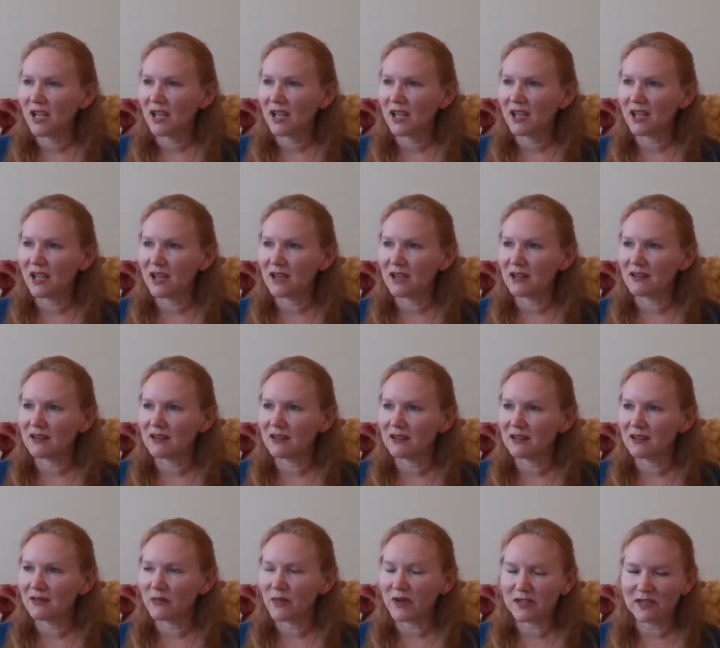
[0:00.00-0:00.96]

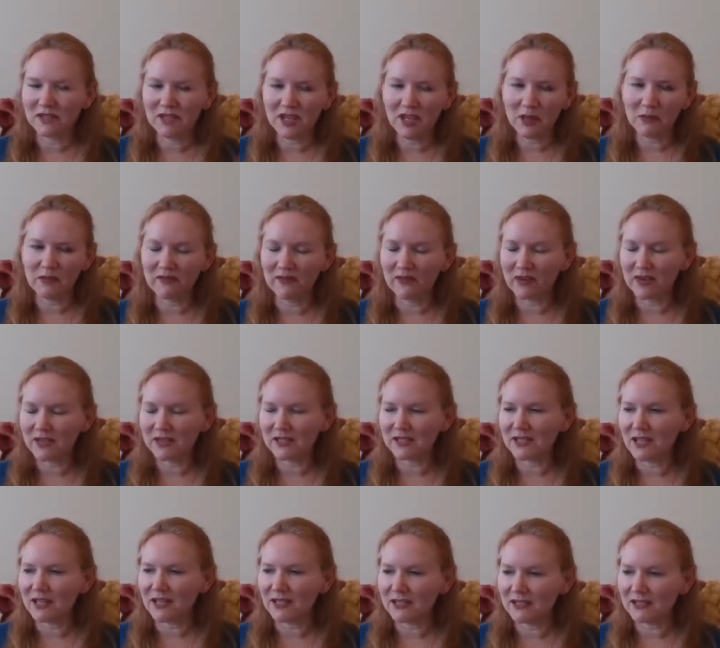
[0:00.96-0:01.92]
And my shaman friend
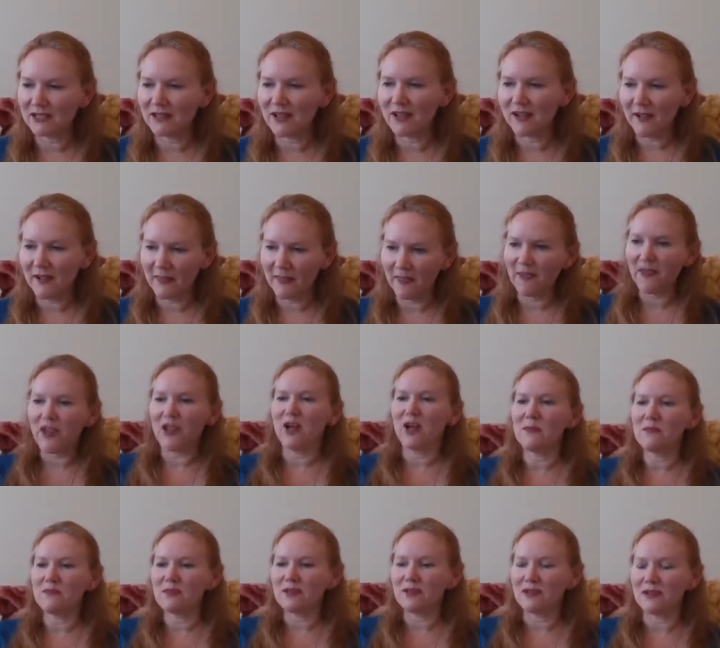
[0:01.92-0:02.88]
said, is it like a
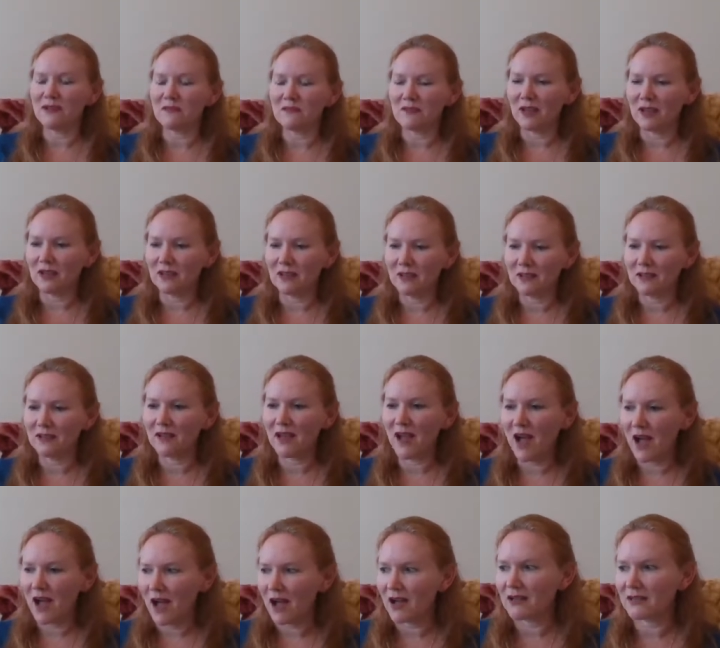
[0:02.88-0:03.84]
thump? And I'm like,
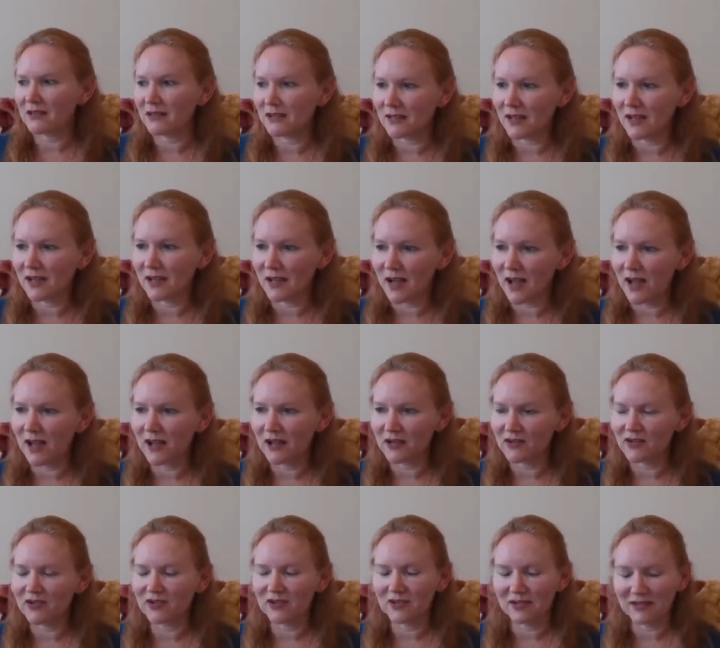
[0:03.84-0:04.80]
yeah, it's like
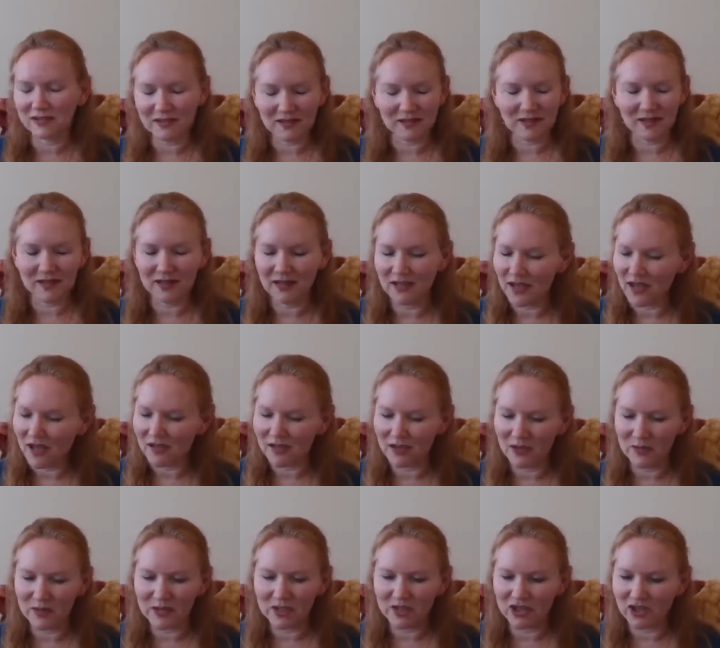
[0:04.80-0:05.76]
she's like, yeah,
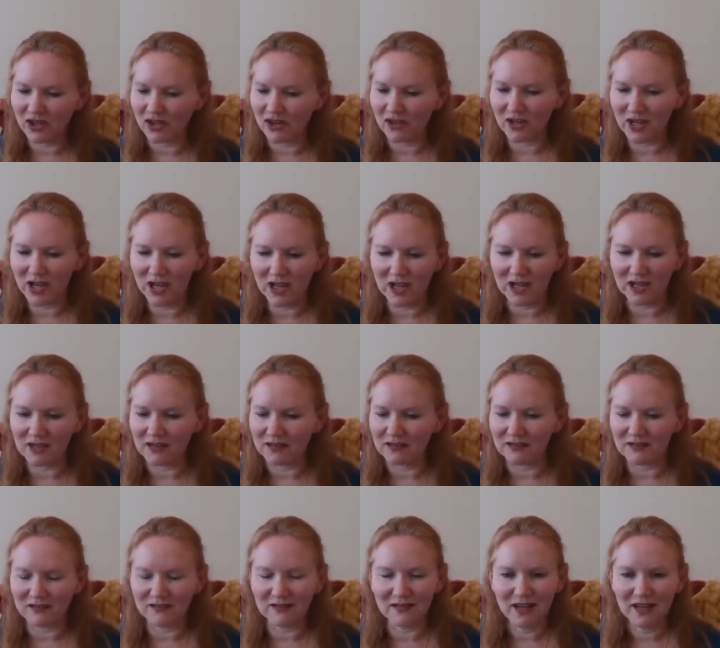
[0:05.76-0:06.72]
you've been journeying
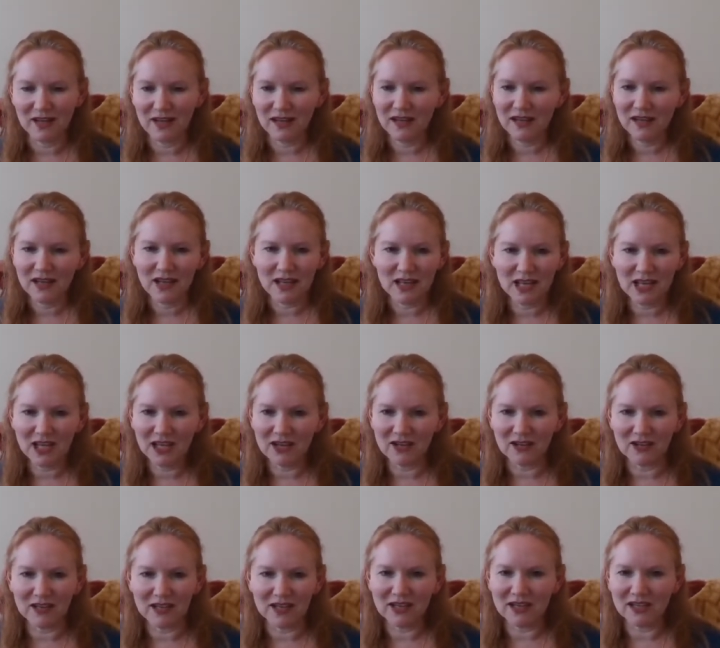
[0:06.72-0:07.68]
and
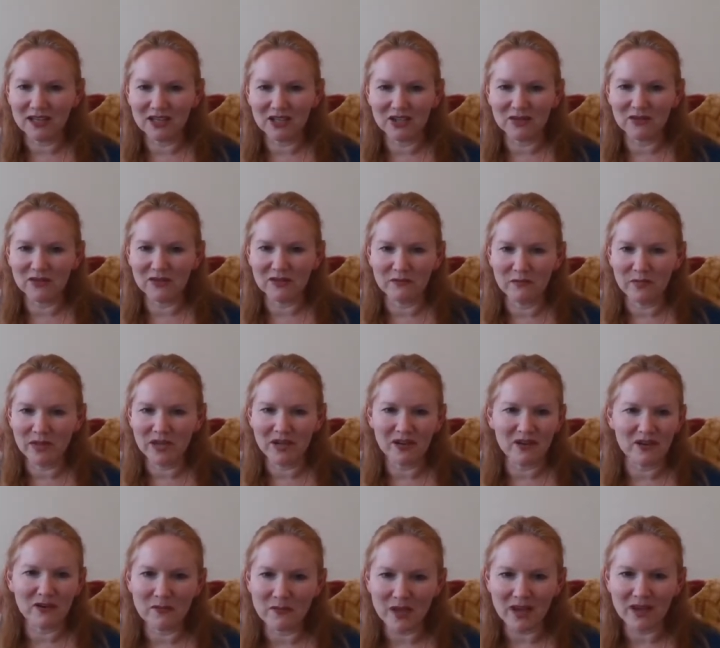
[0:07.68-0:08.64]
healing and doing
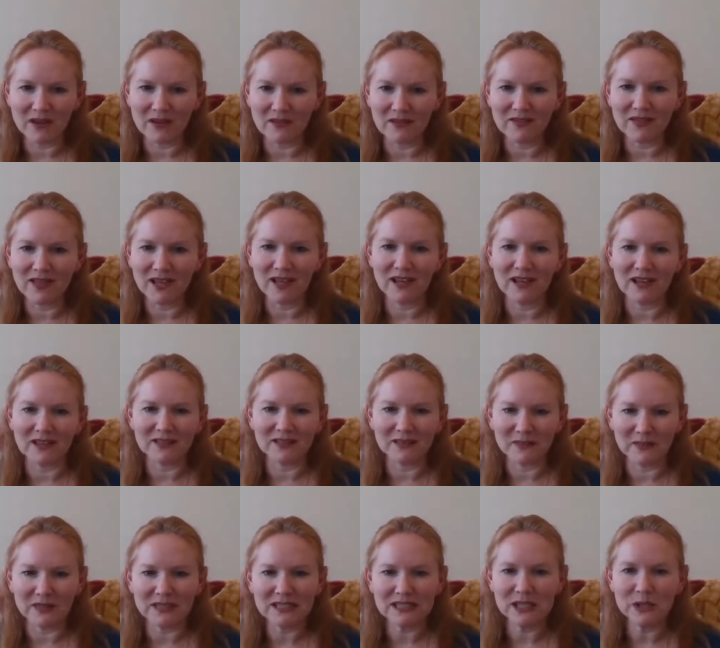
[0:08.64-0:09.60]
bigger and better
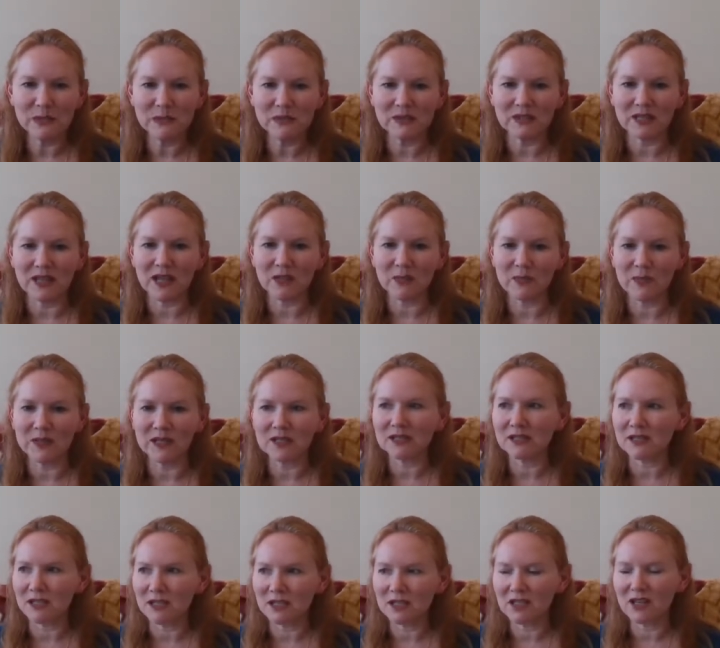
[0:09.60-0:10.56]
things, what seems like, but
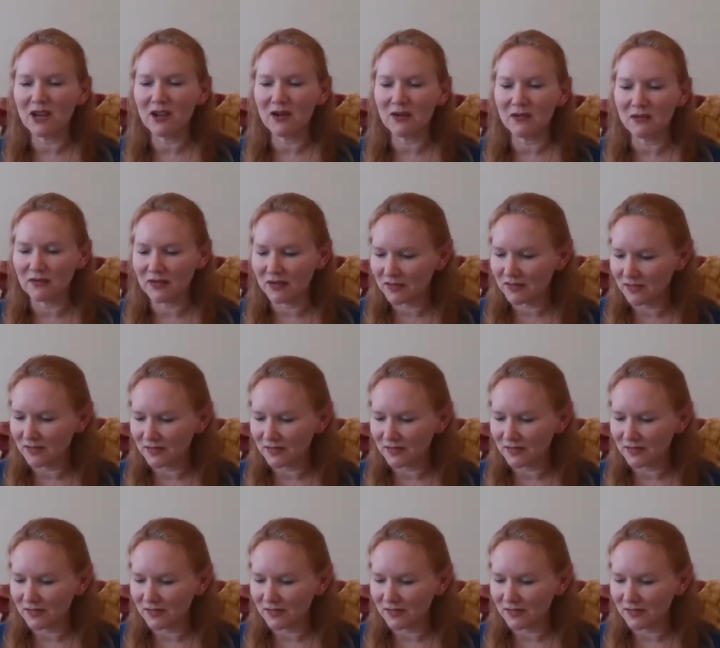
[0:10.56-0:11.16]
it's like, no,